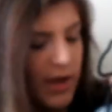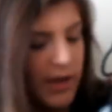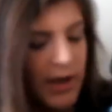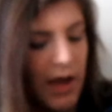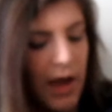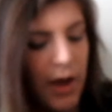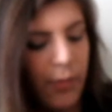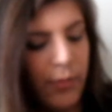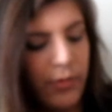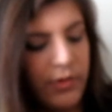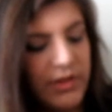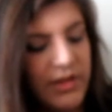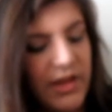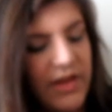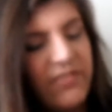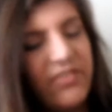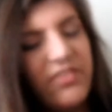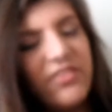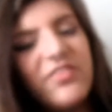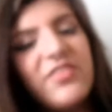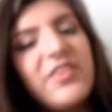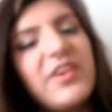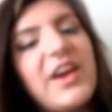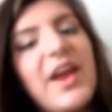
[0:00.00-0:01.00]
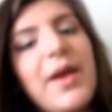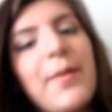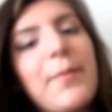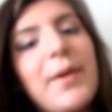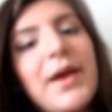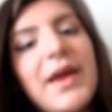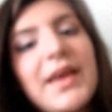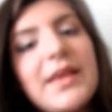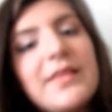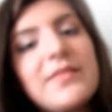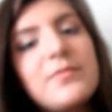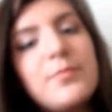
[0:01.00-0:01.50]
And I will never forget
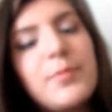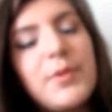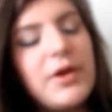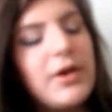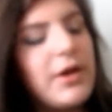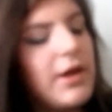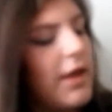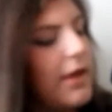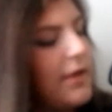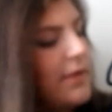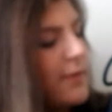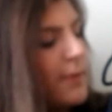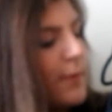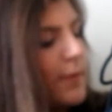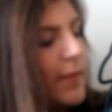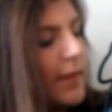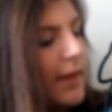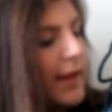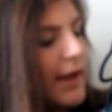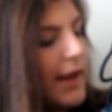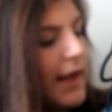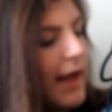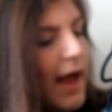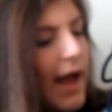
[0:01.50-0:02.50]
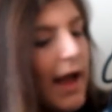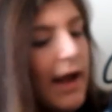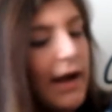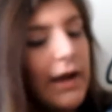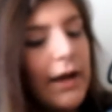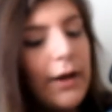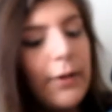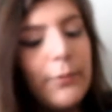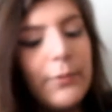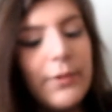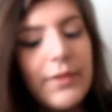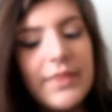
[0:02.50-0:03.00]
my experience with Lady
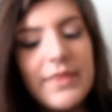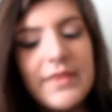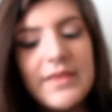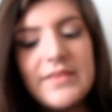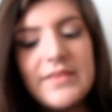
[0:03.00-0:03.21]
Gaga with